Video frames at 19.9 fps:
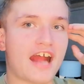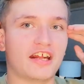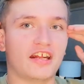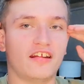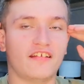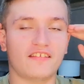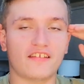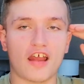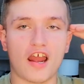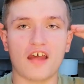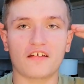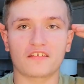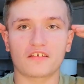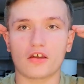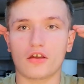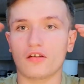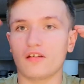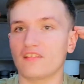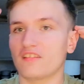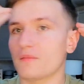And then he started
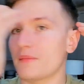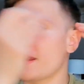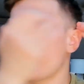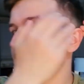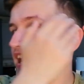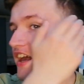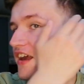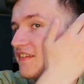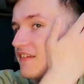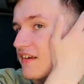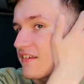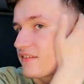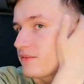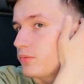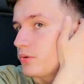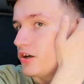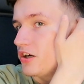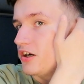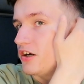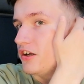going into my ears as
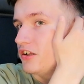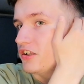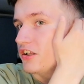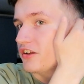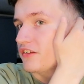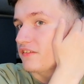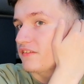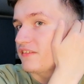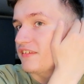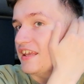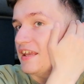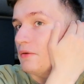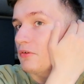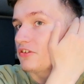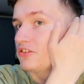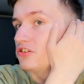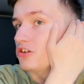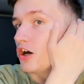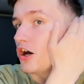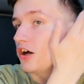well, and he
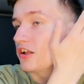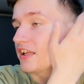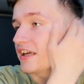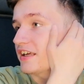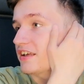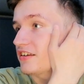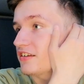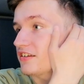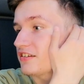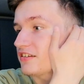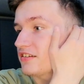would not like,